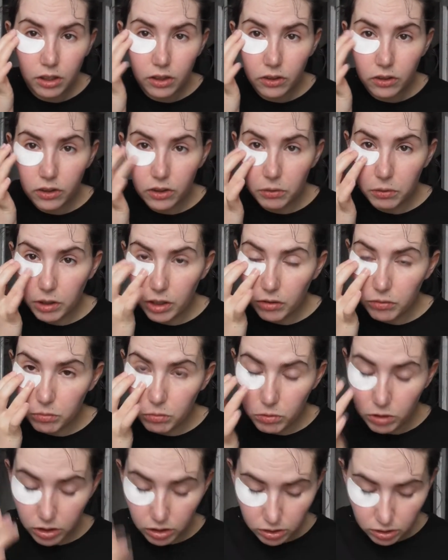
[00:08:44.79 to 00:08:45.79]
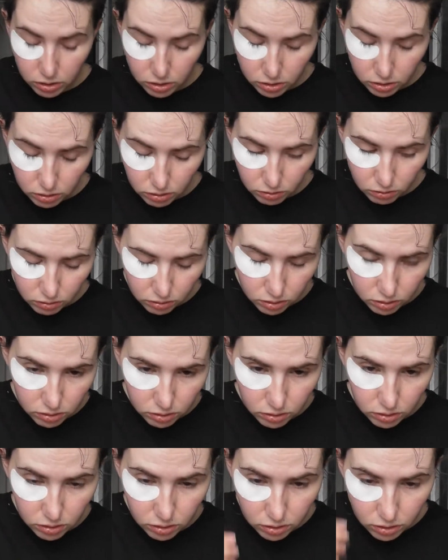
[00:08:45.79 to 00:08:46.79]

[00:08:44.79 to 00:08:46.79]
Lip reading: So we have one on.